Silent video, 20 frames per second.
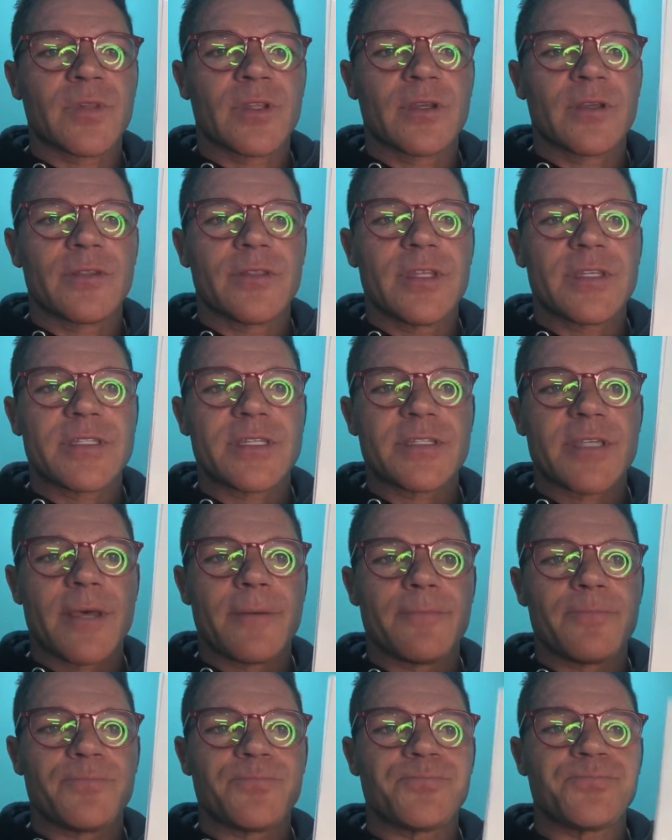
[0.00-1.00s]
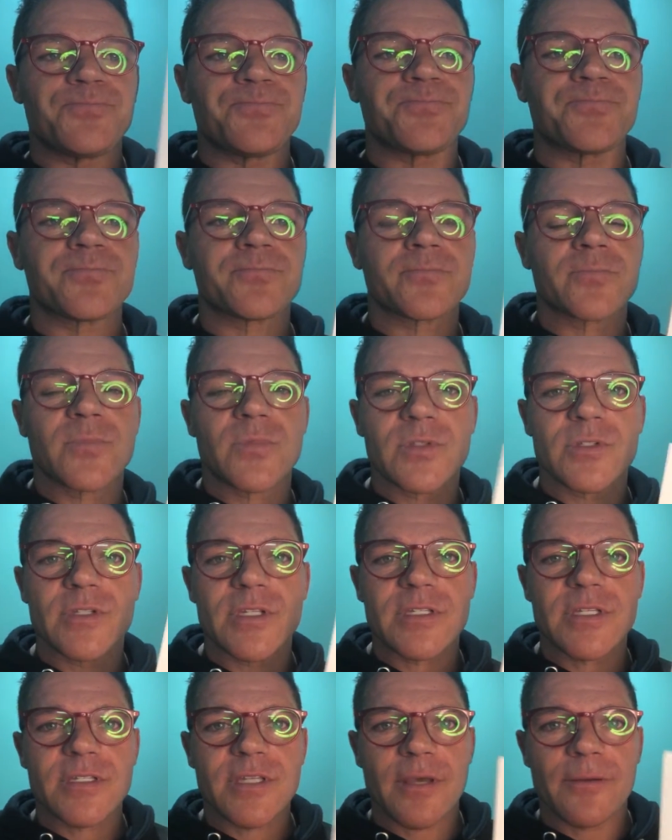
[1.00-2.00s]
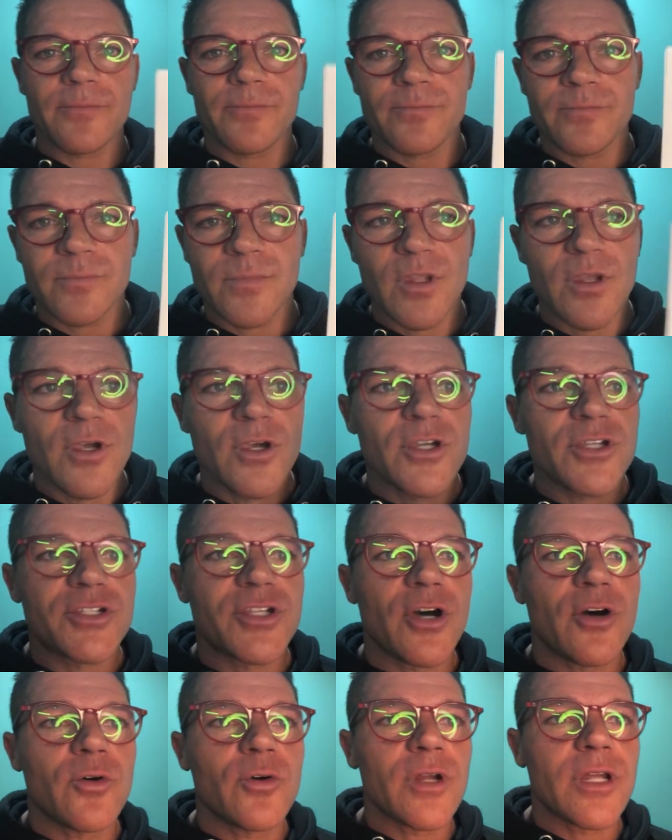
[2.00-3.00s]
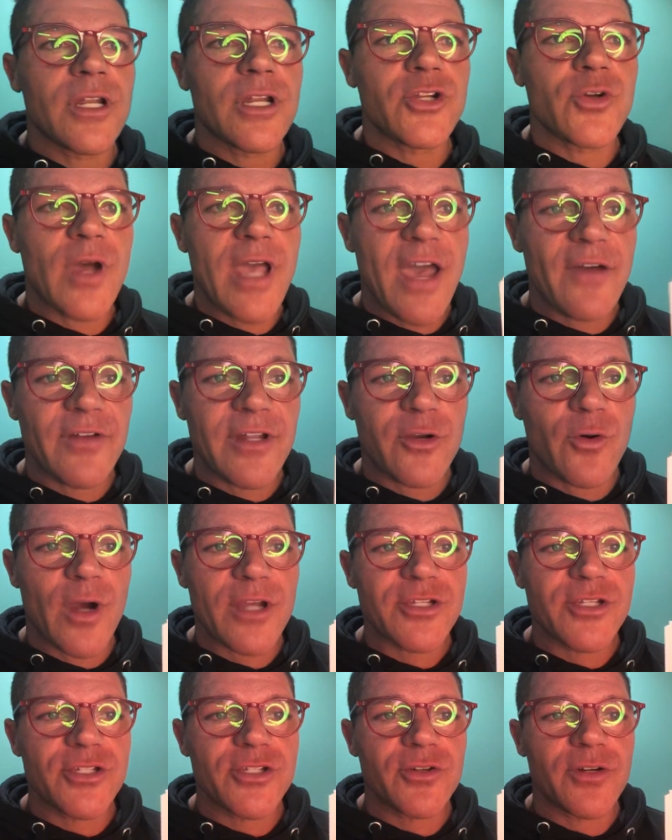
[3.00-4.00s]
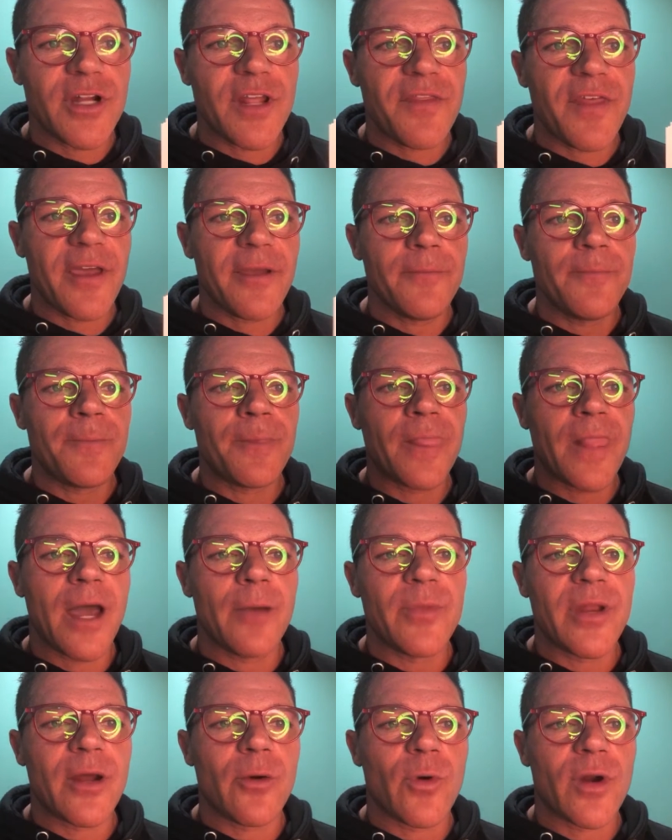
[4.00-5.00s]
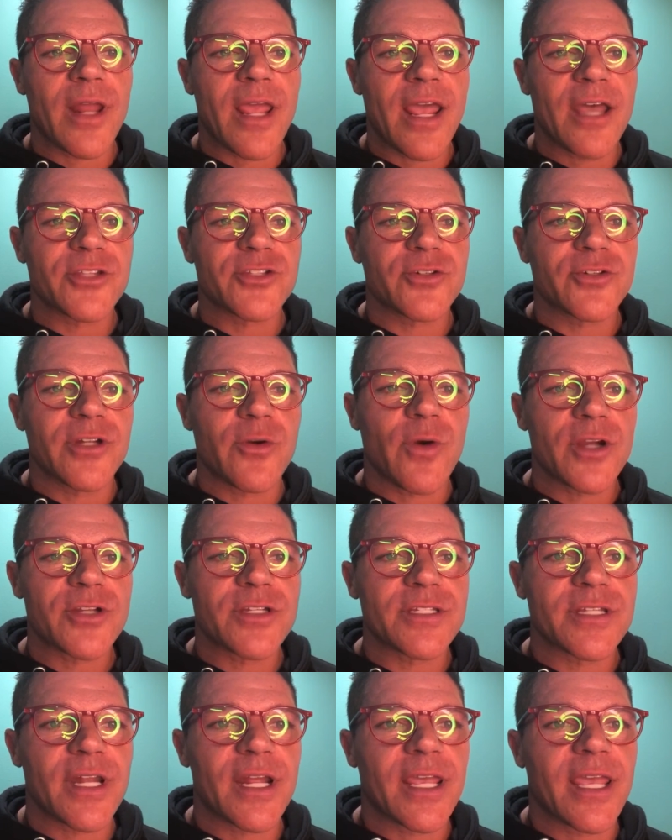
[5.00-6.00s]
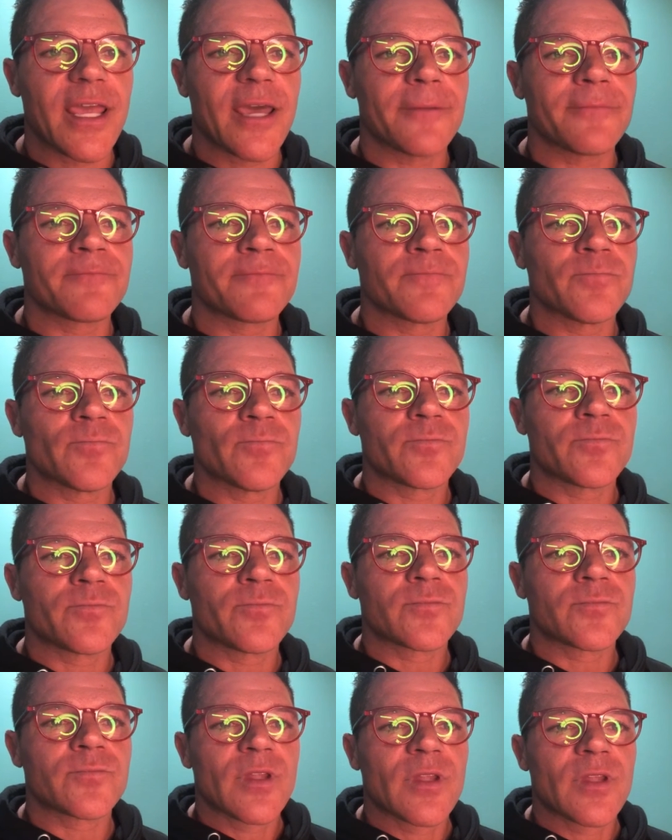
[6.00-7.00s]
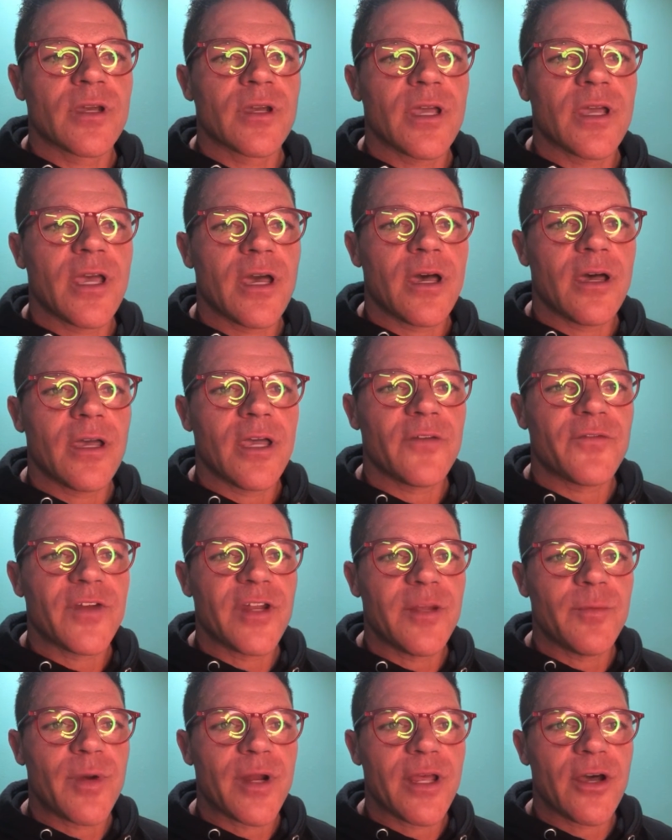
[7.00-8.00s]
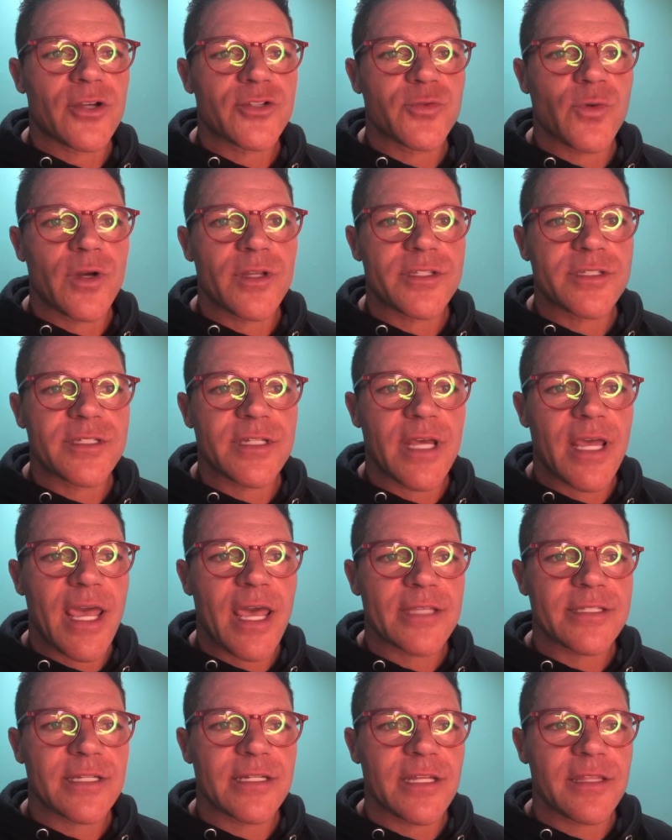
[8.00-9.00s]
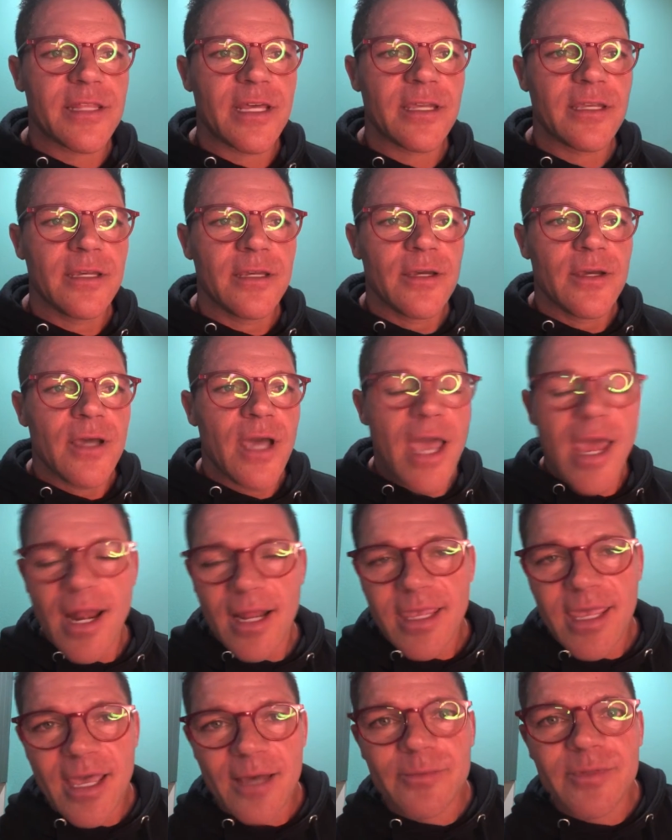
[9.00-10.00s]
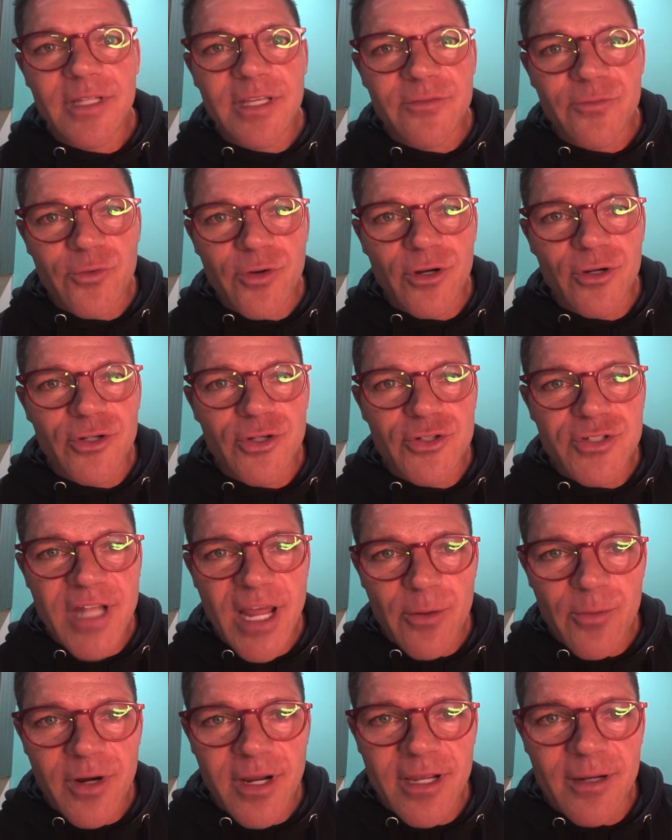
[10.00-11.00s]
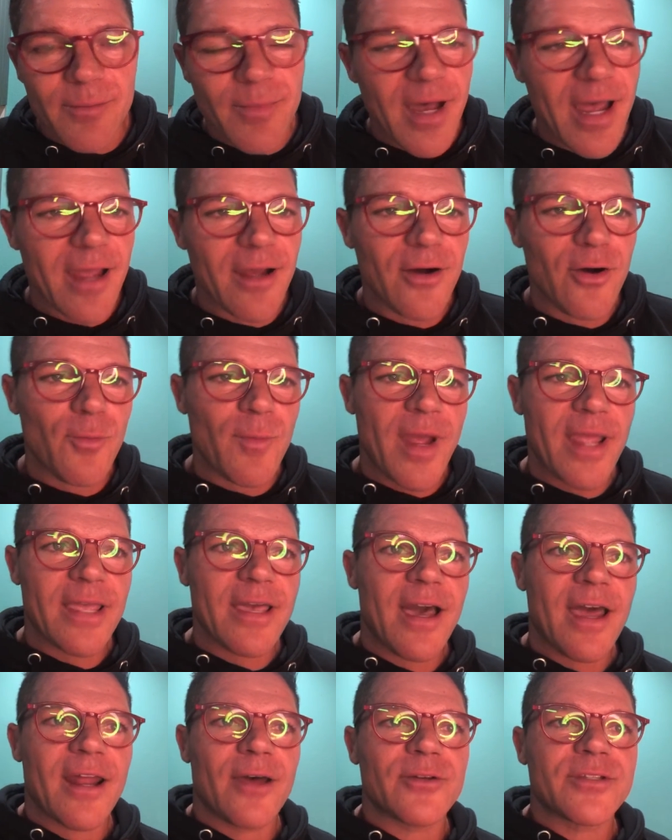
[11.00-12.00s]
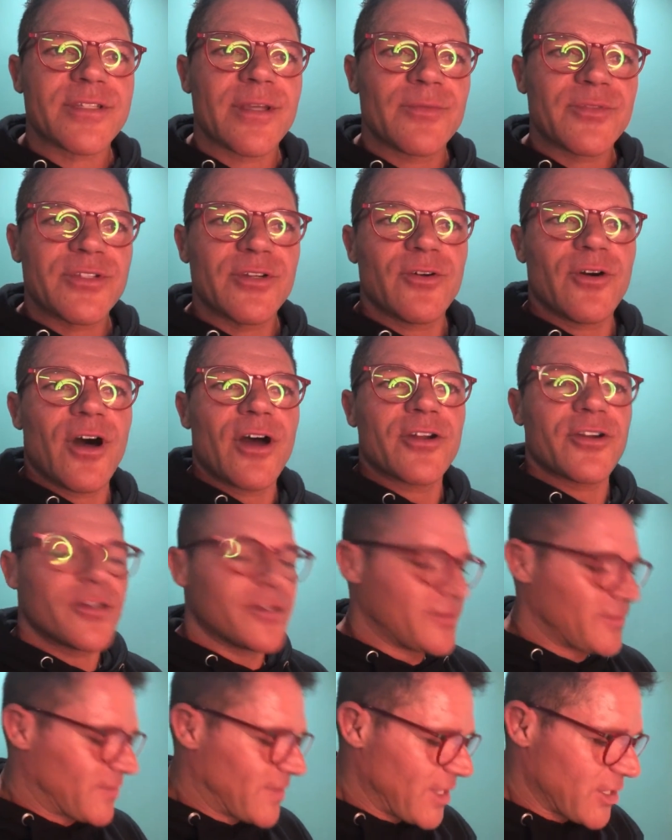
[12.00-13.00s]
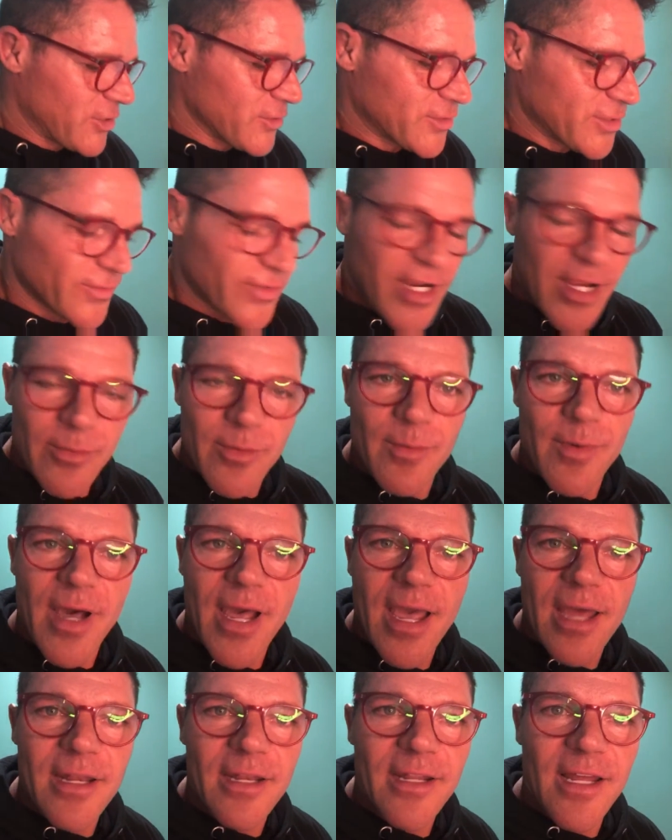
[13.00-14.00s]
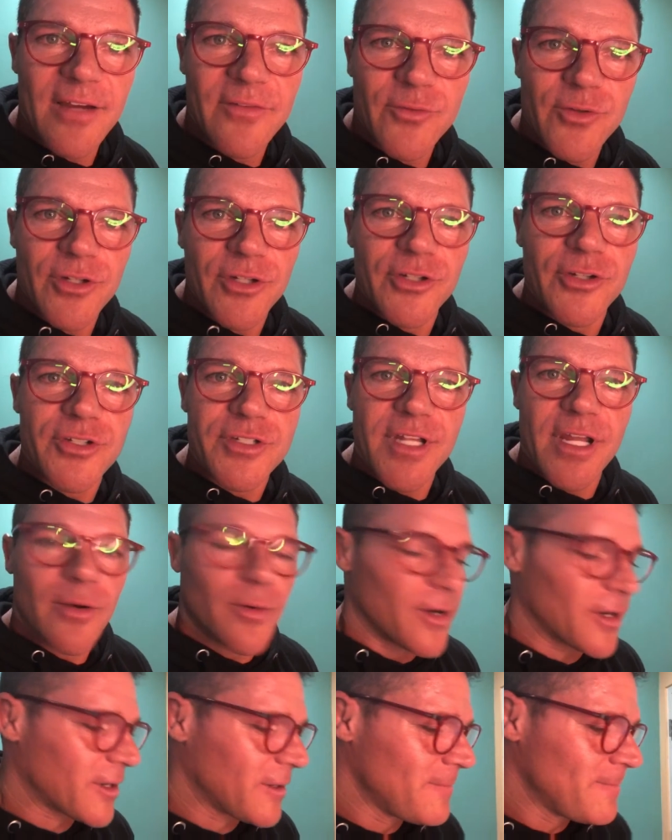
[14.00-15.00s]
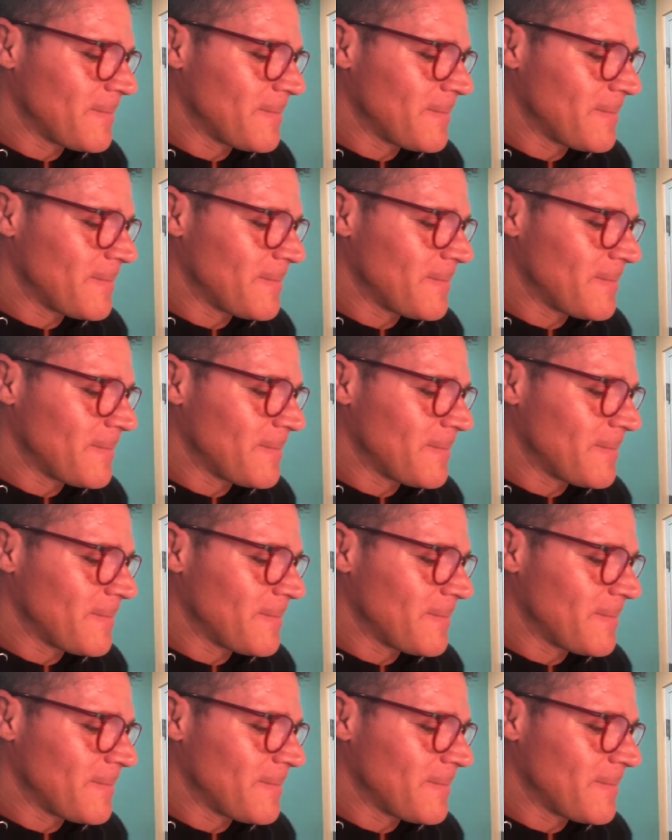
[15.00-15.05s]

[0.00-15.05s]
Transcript: This is it. This is it. So do I have any questions or anything? I mean, I want to answer any questions that I can. If anybody else wants to ask anything. And I can't believe Real News Network come by. Oh my God, I'm so honored. Thank you so much for coming by. I love Real News Network.